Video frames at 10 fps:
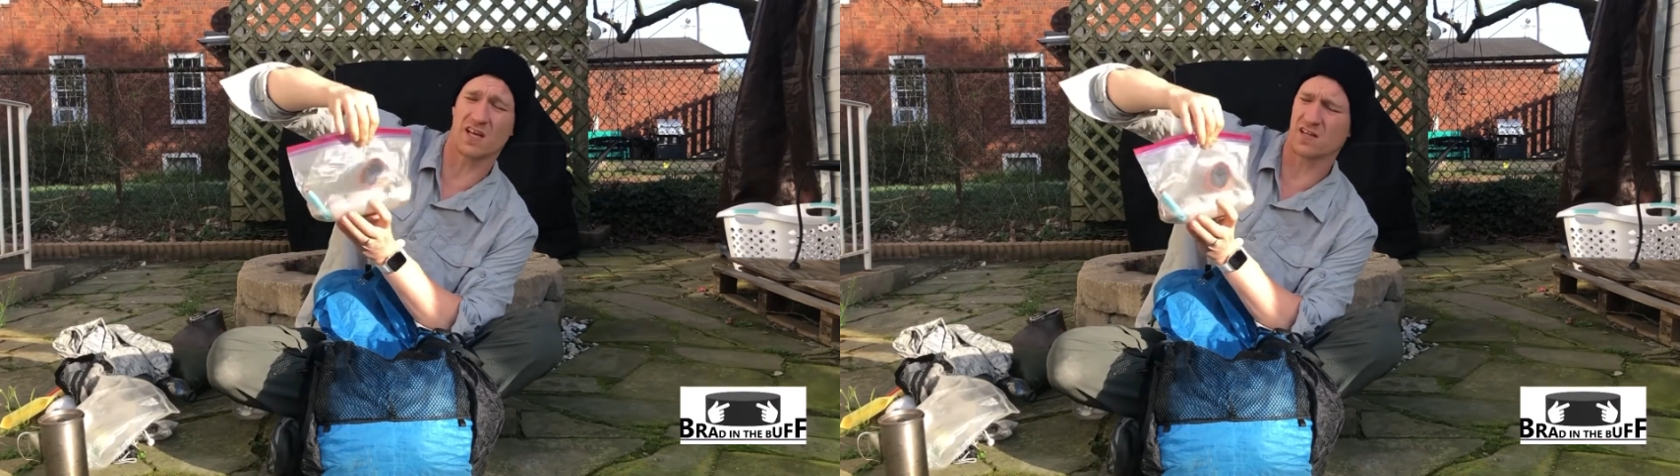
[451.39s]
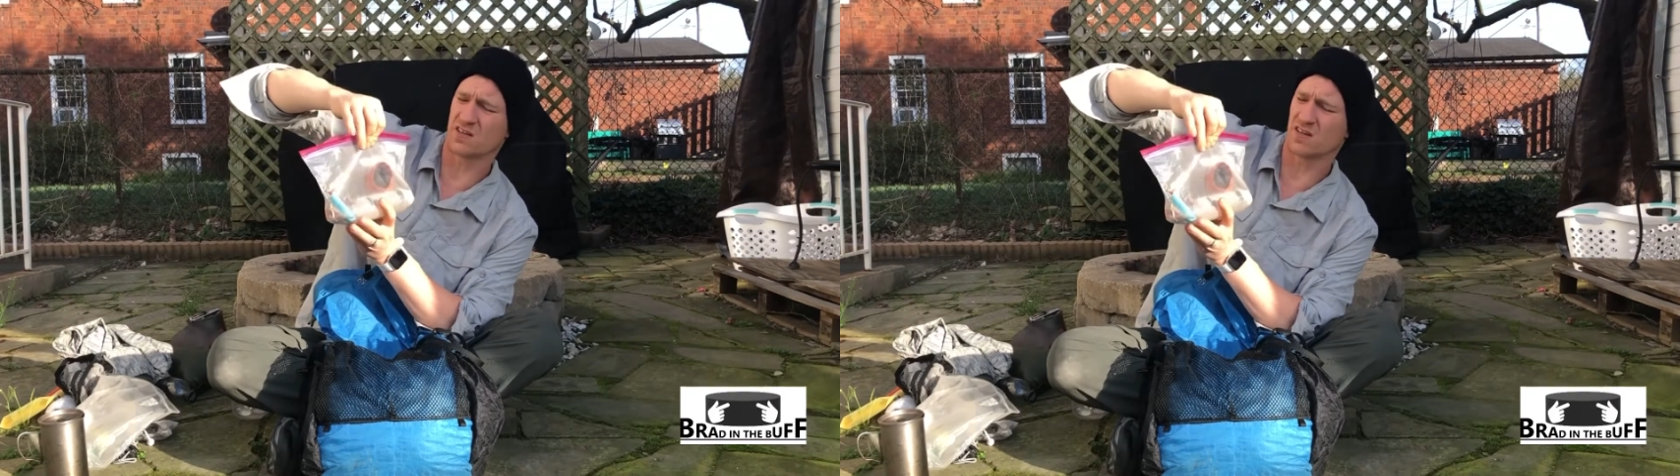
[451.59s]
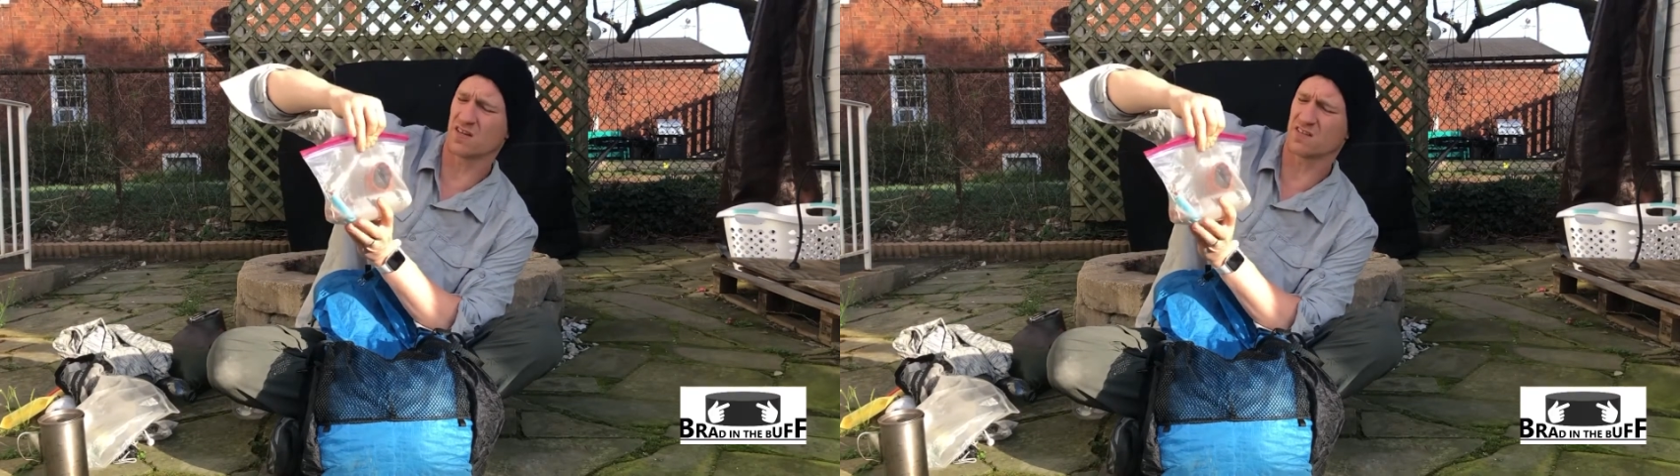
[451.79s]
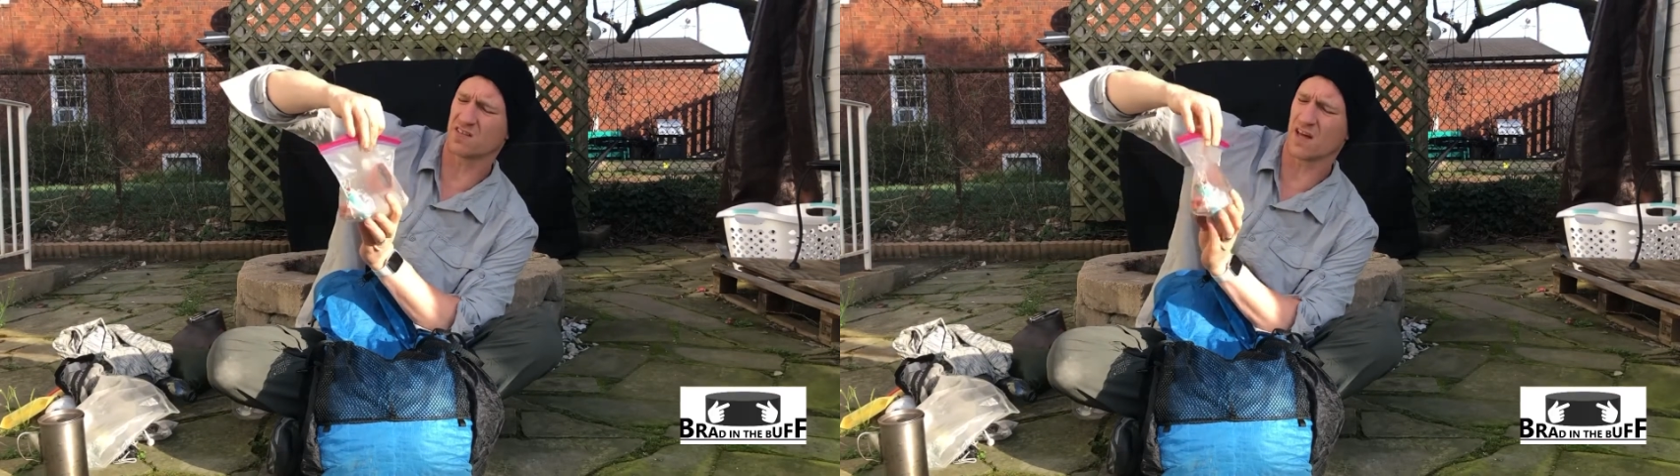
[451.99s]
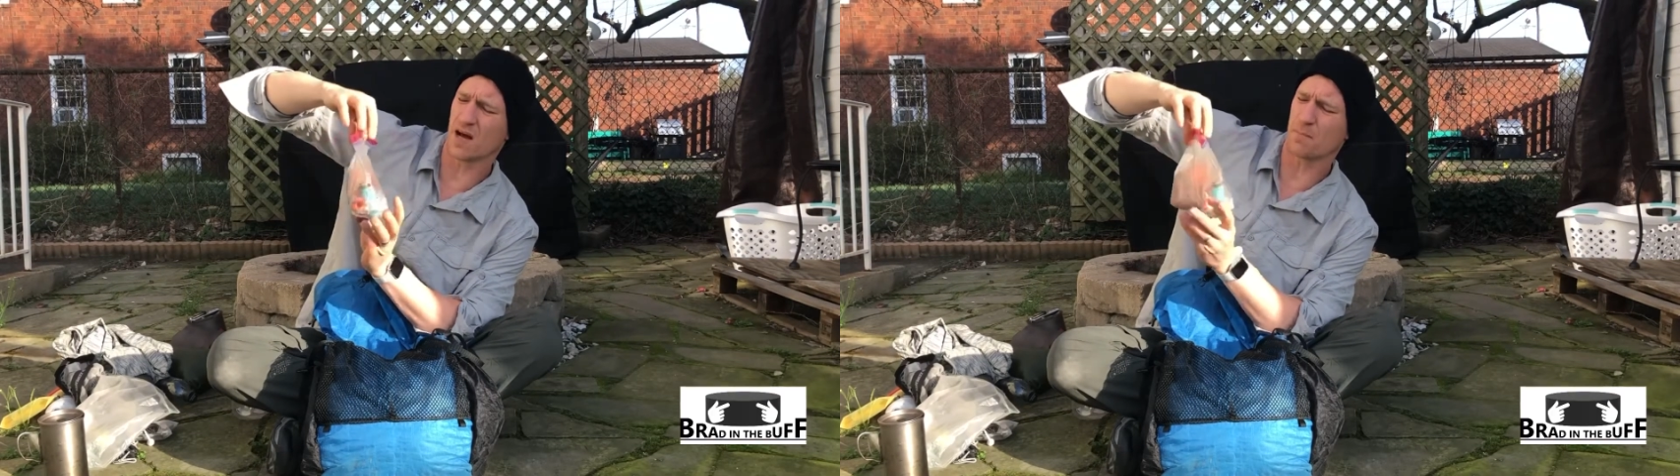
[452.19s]
into this
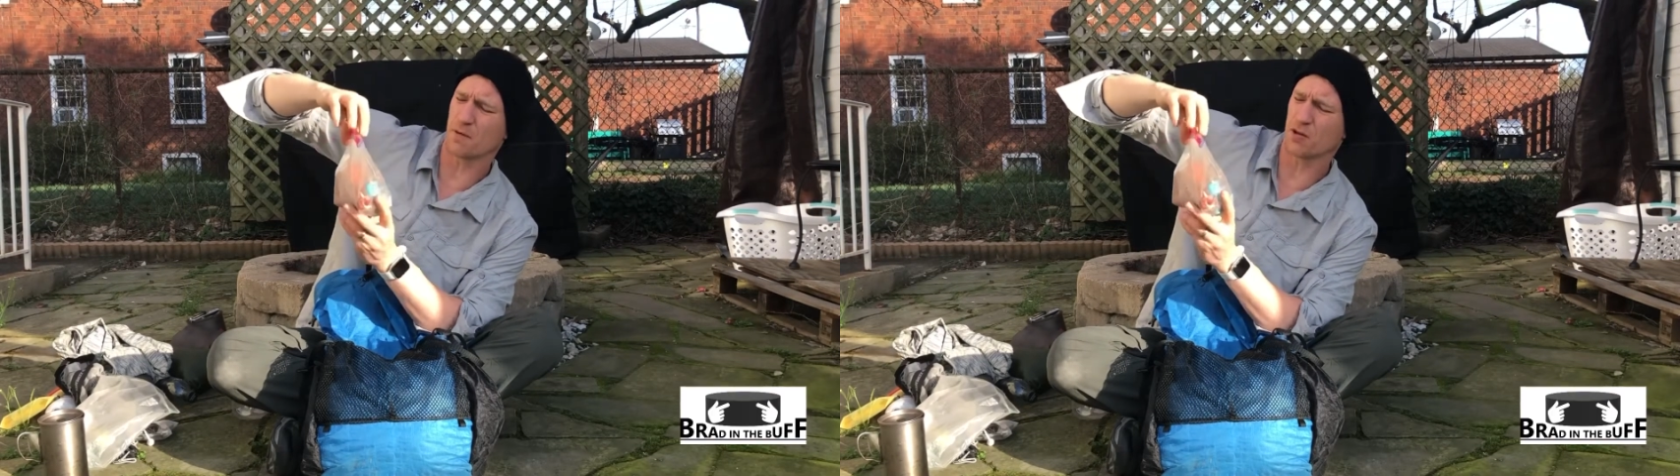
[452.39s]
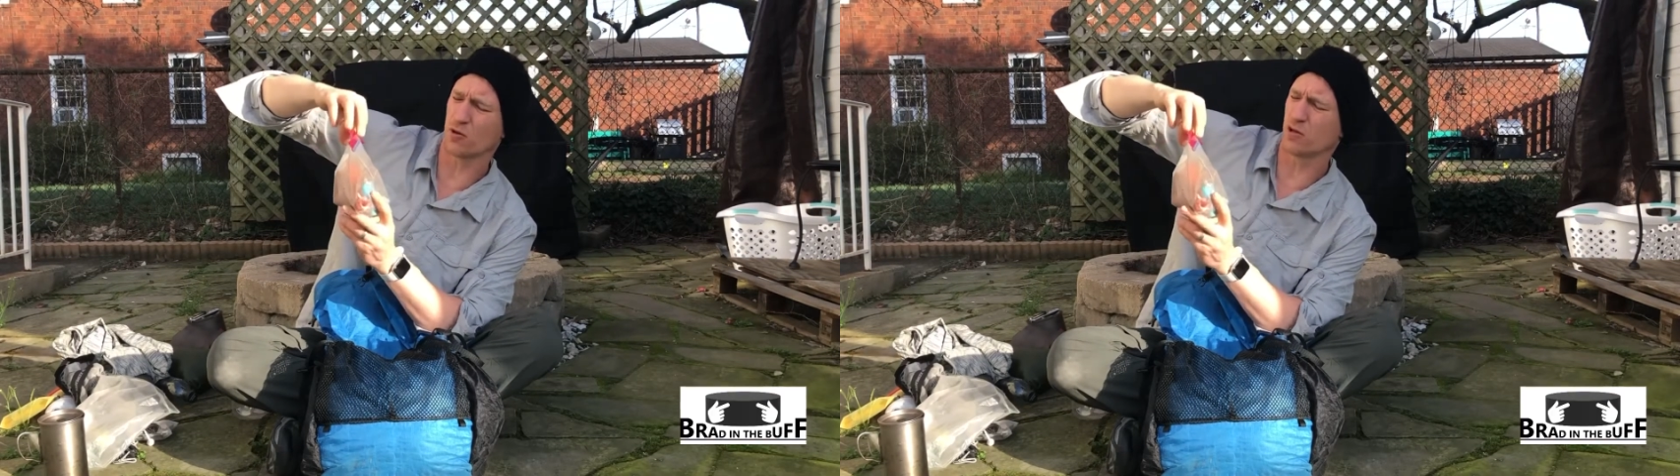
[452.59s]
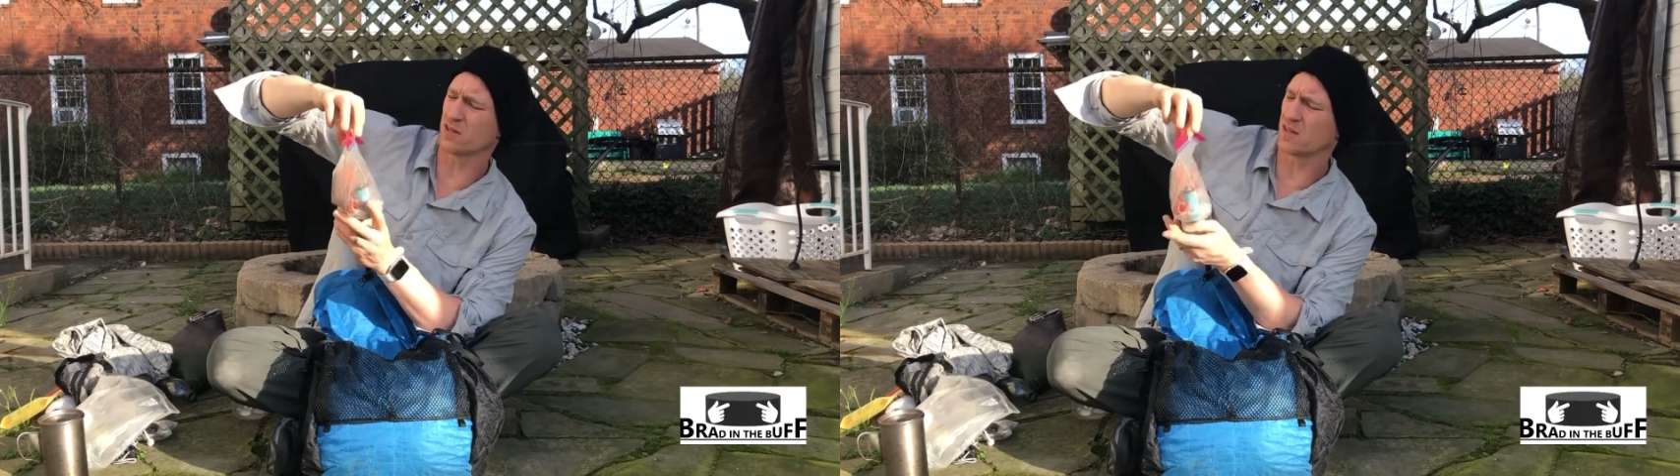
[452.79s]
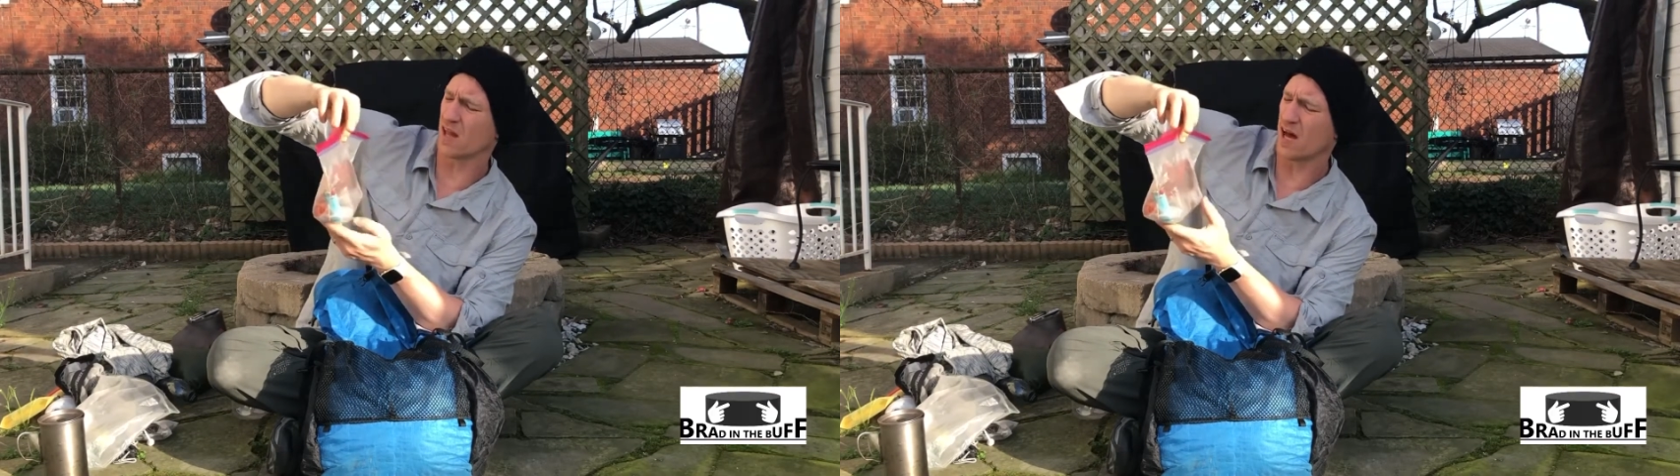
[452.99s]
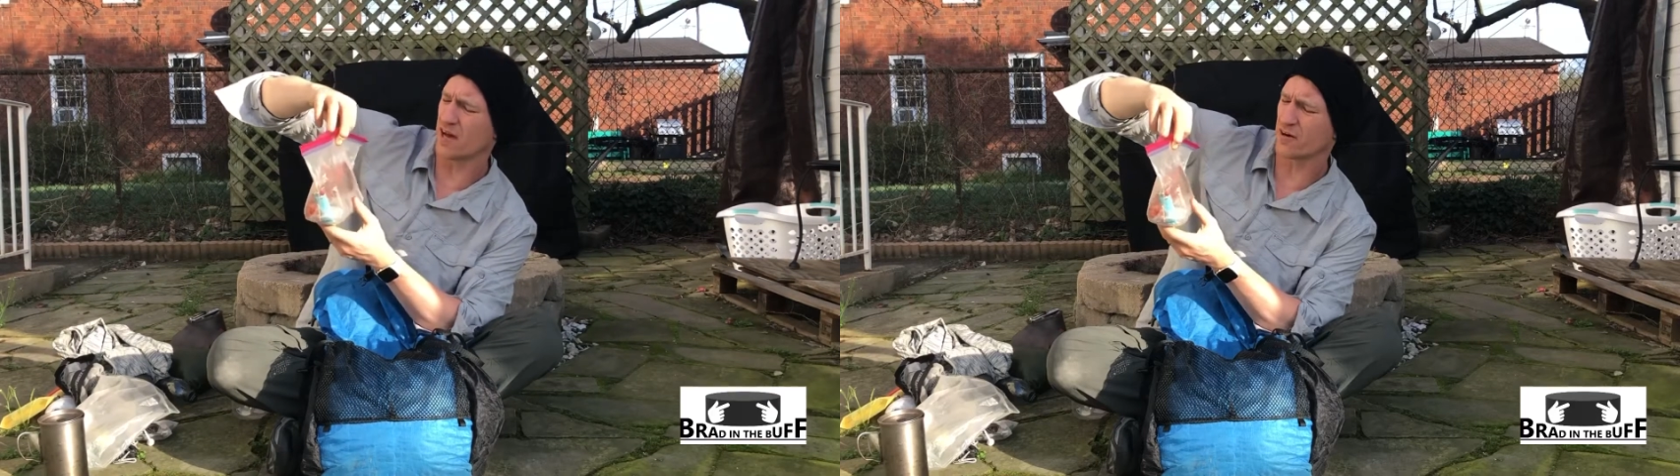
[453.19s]
setup, including the
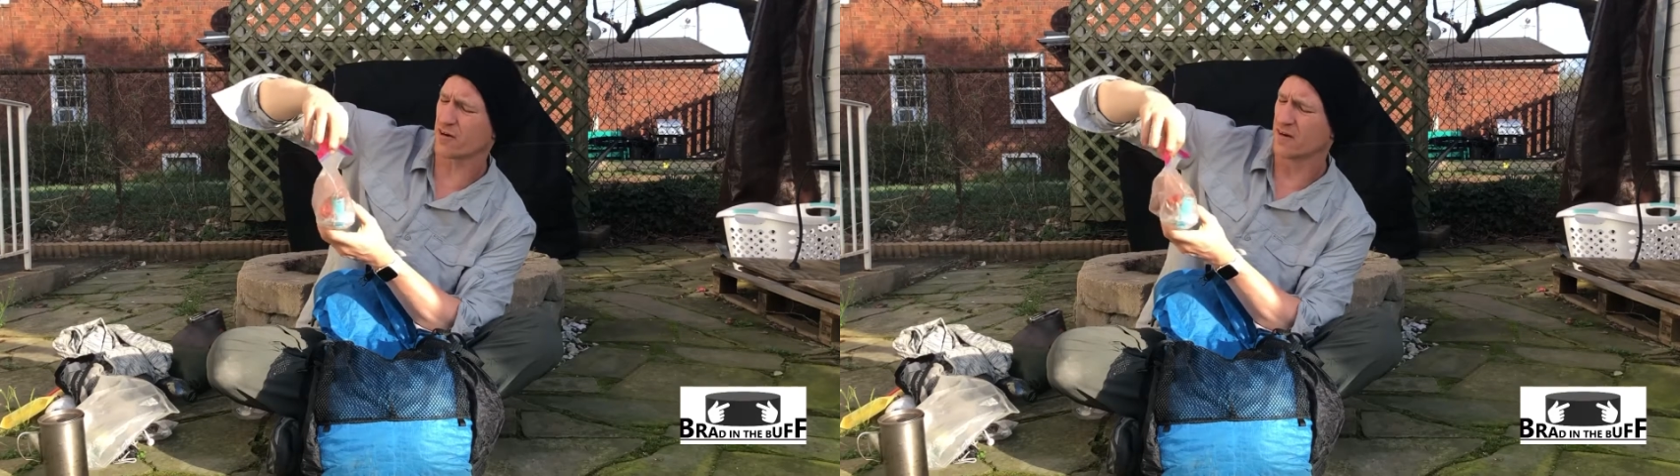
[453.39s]
lighter.